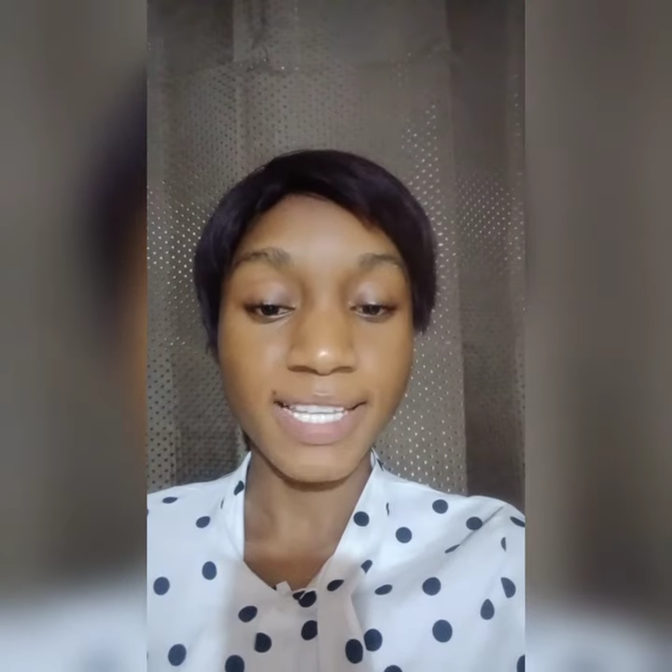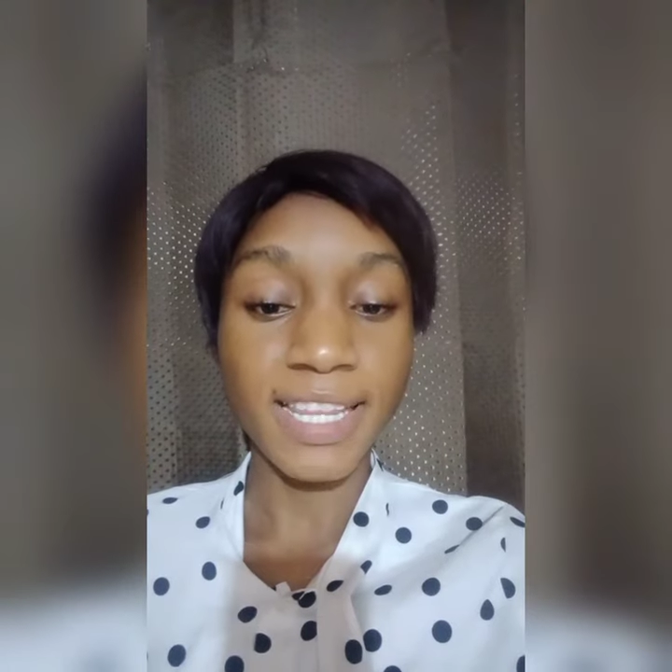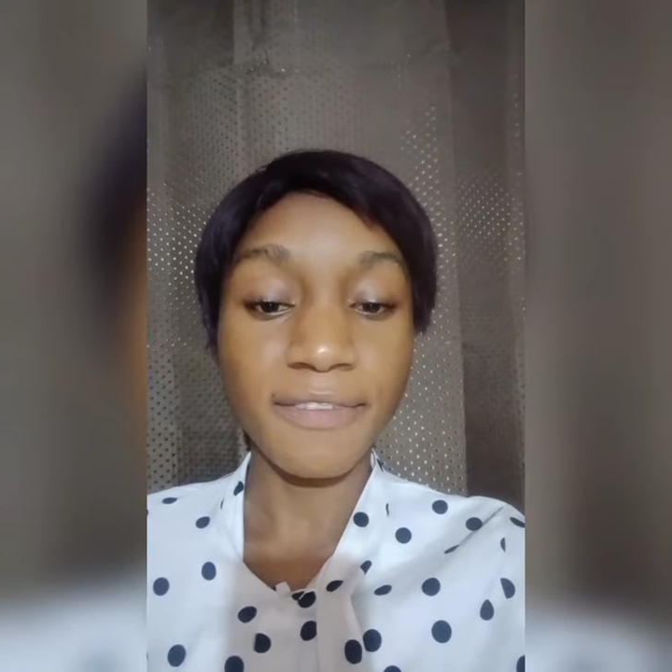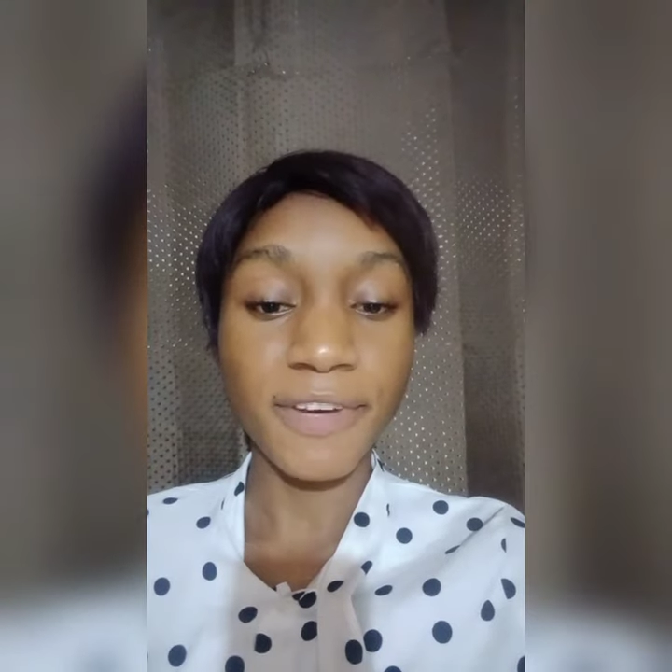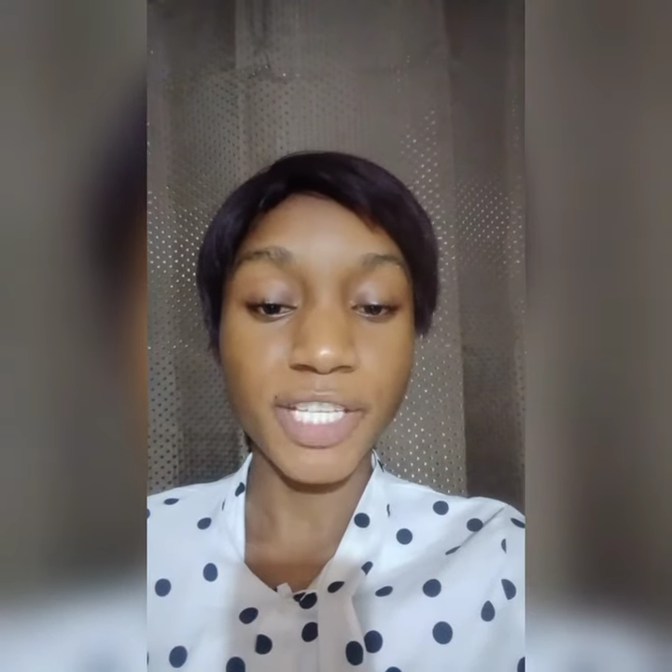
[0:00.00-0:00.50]
that
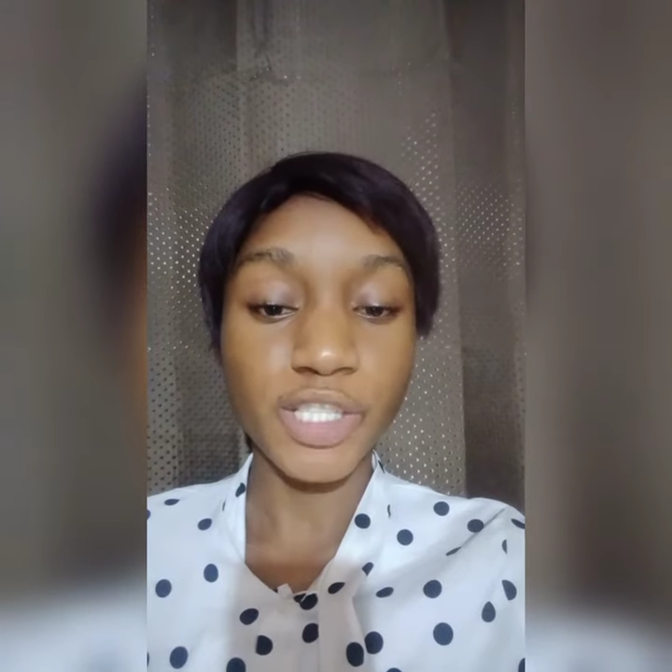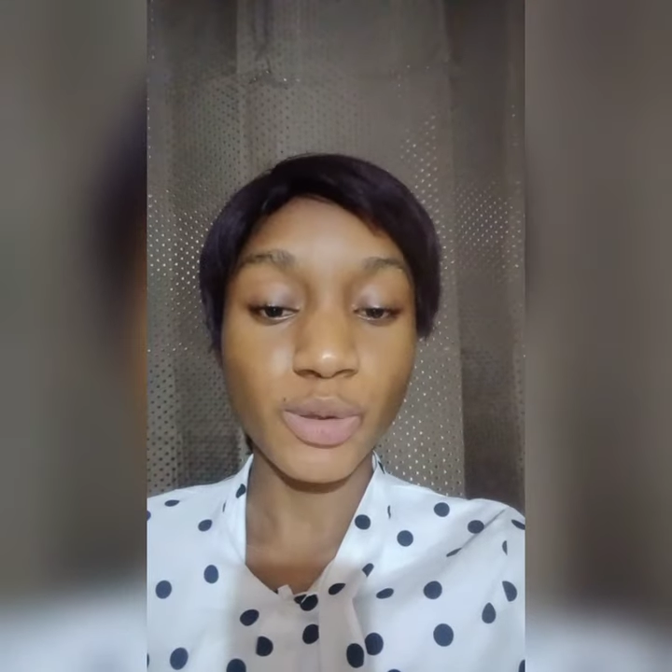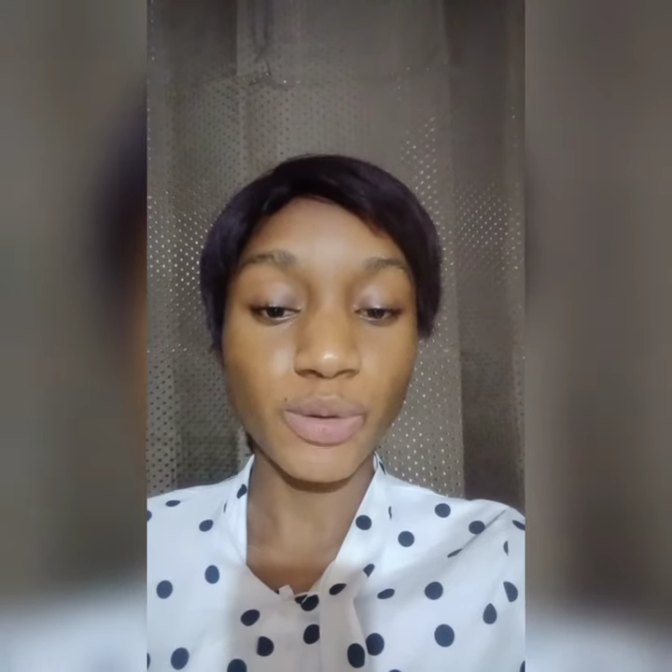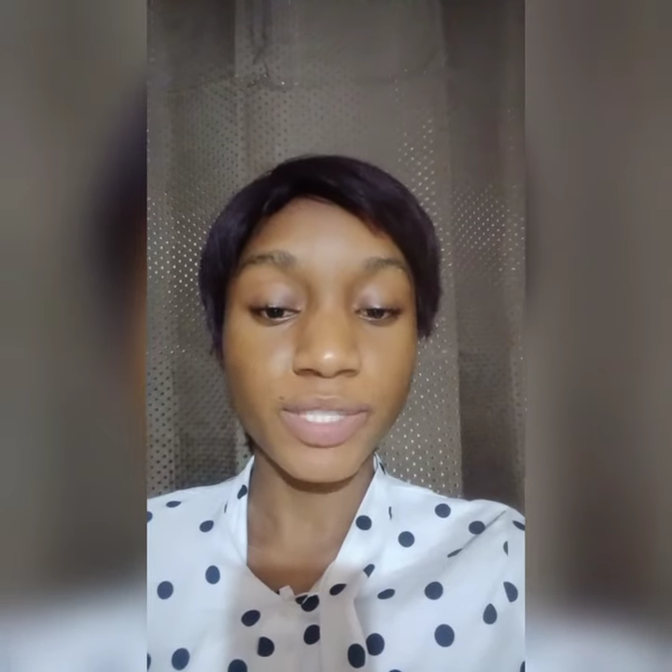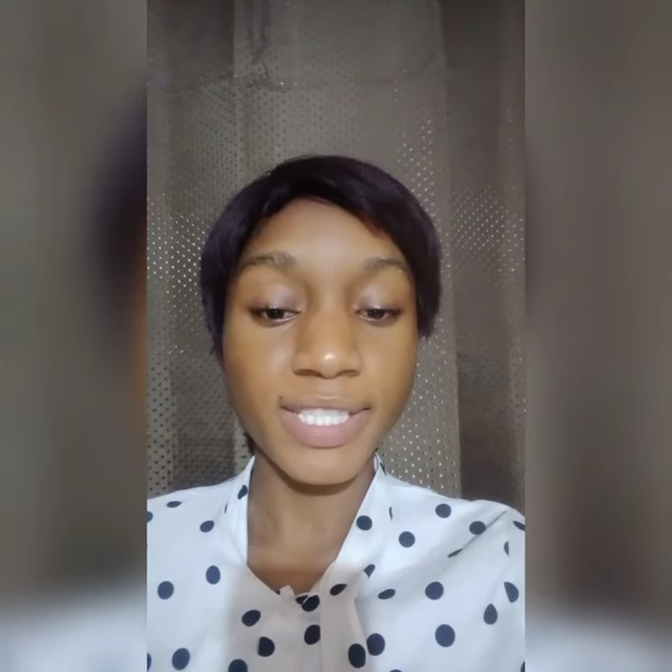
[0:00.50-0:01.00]

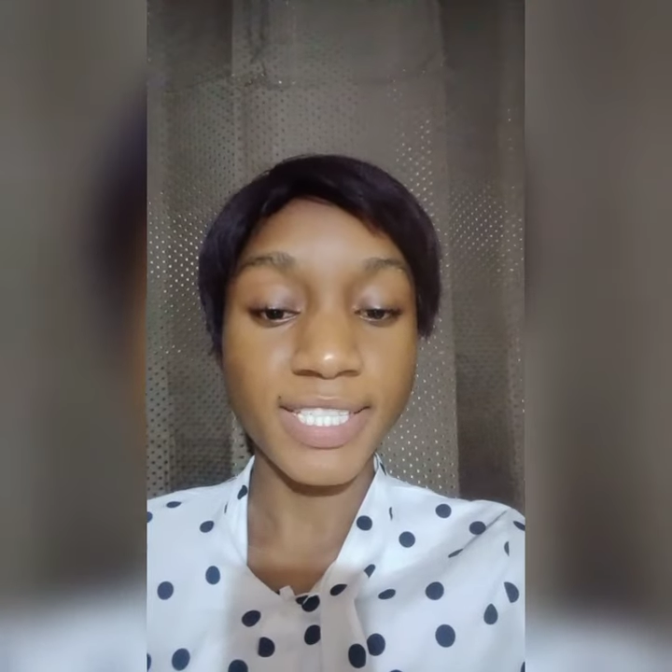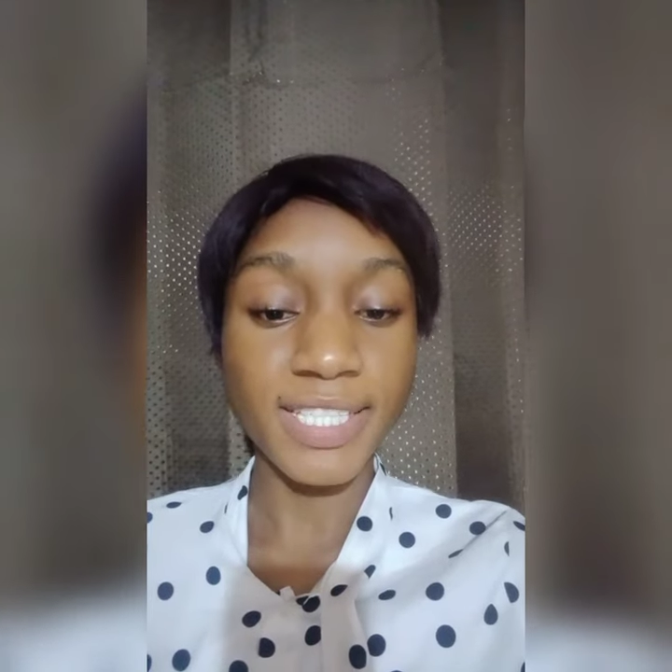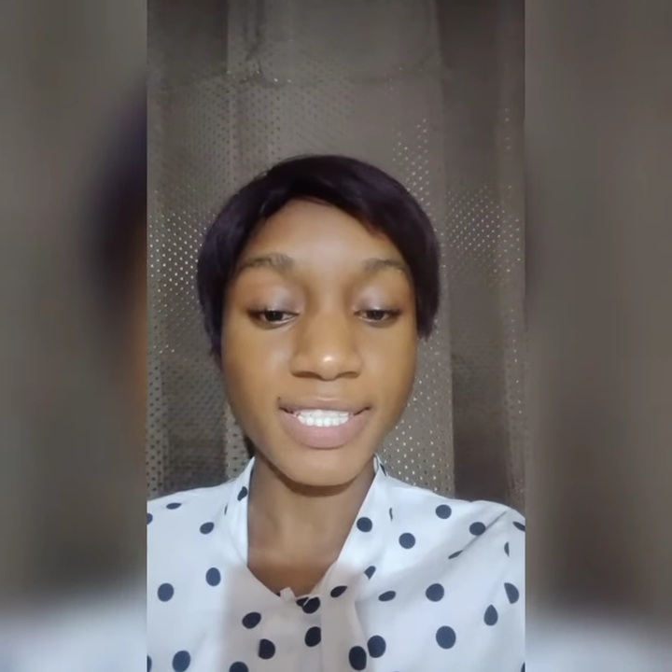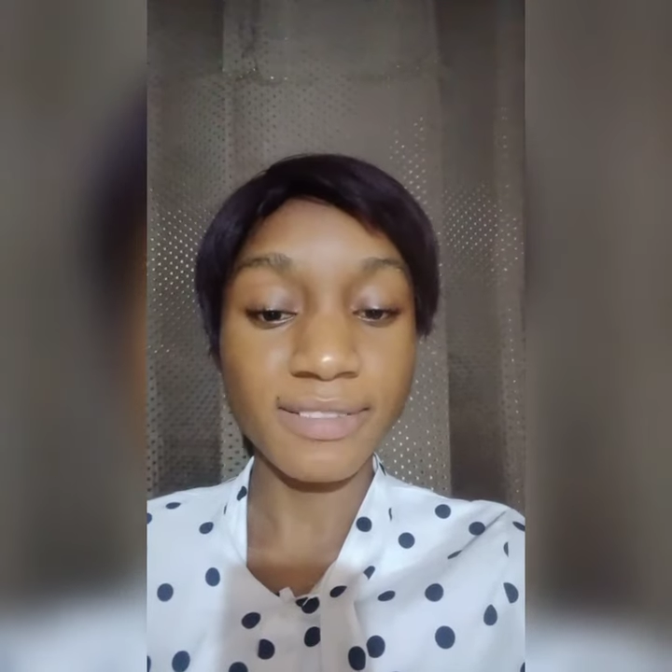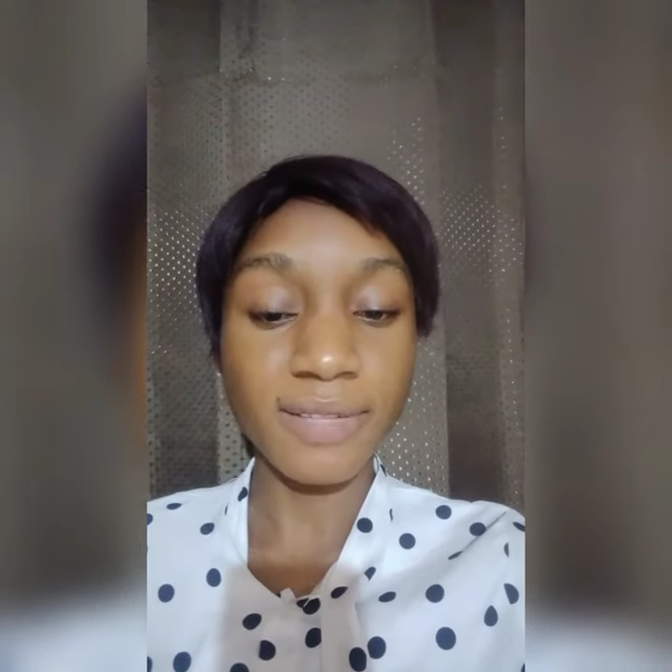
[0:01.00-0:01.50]
leverages on
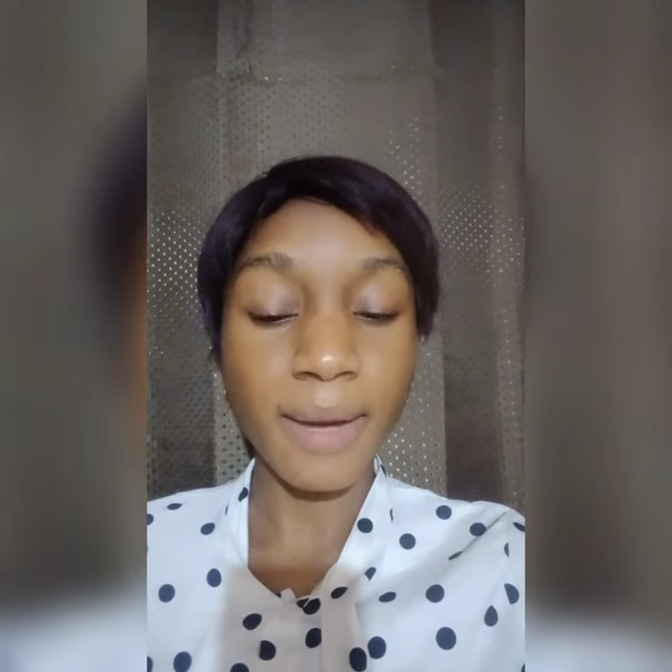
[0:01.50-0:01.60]
digital